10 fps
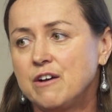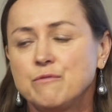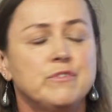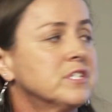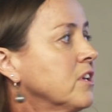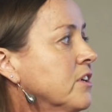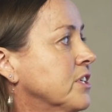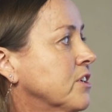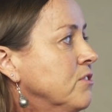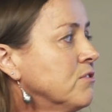
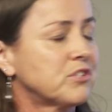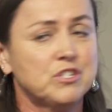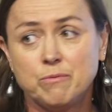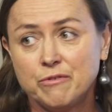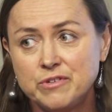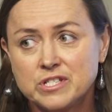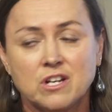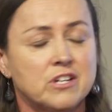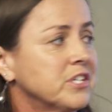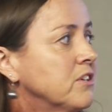physiological,
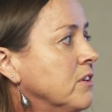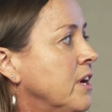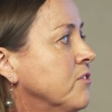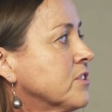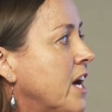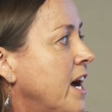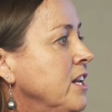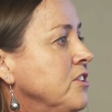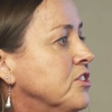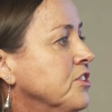supraphysiological levels at
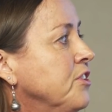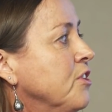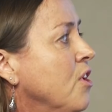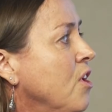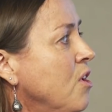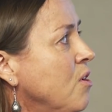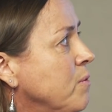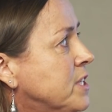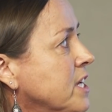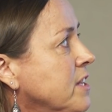82, we
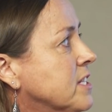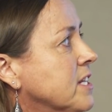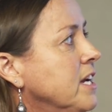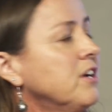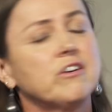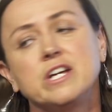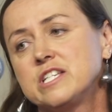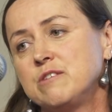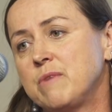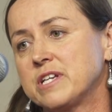see this increase
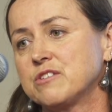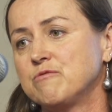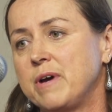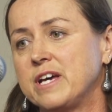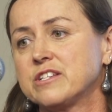in muscle mass.